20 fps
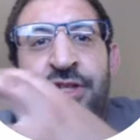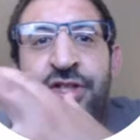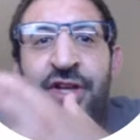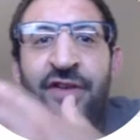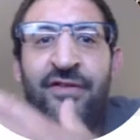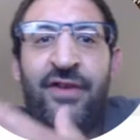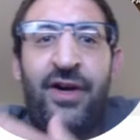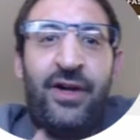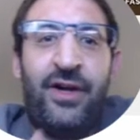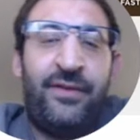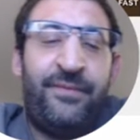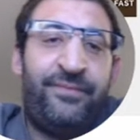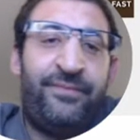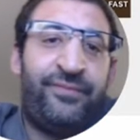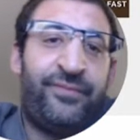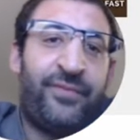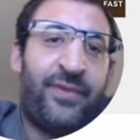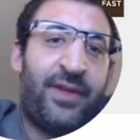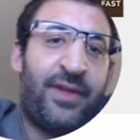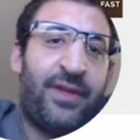Java
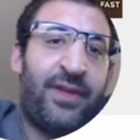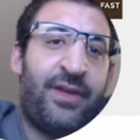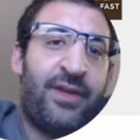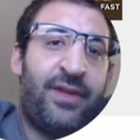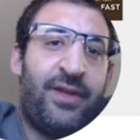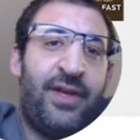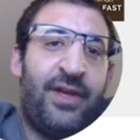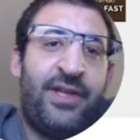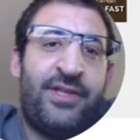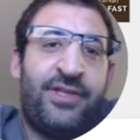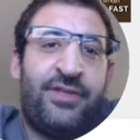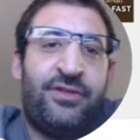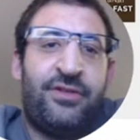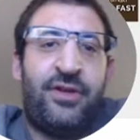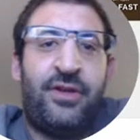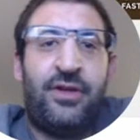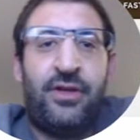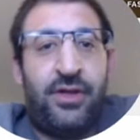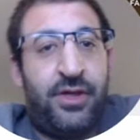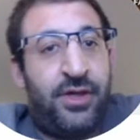is
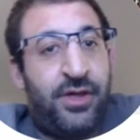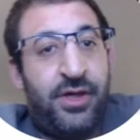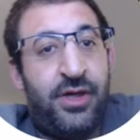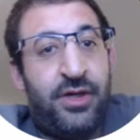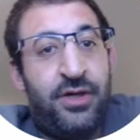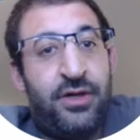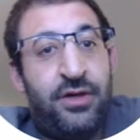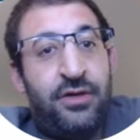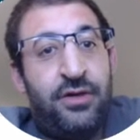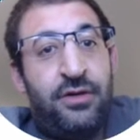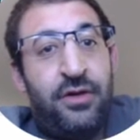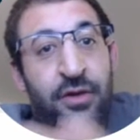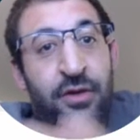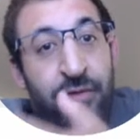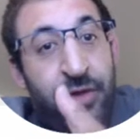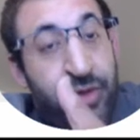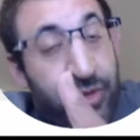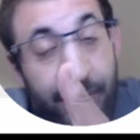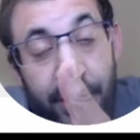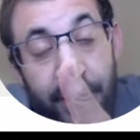a
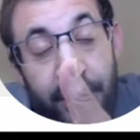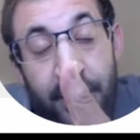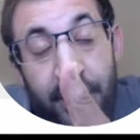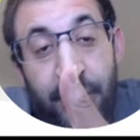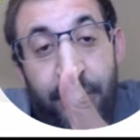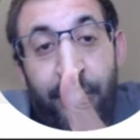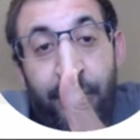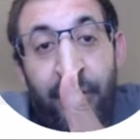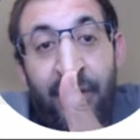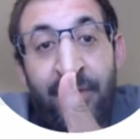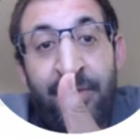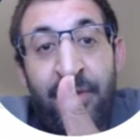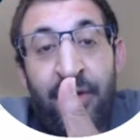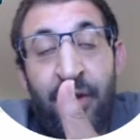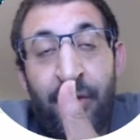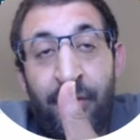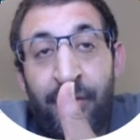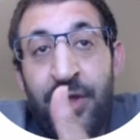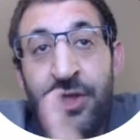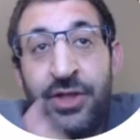language, programming
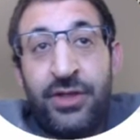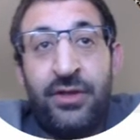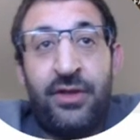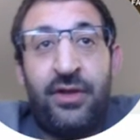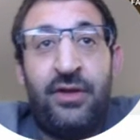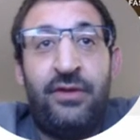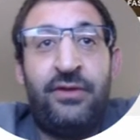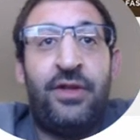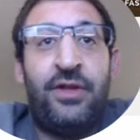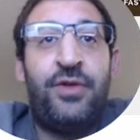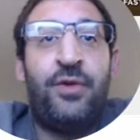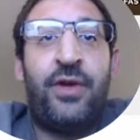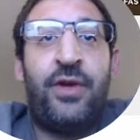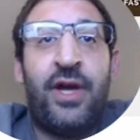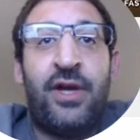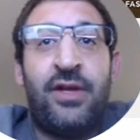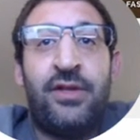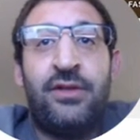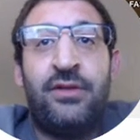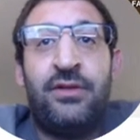language, that you
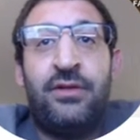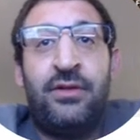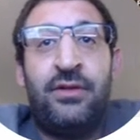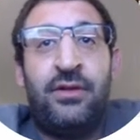can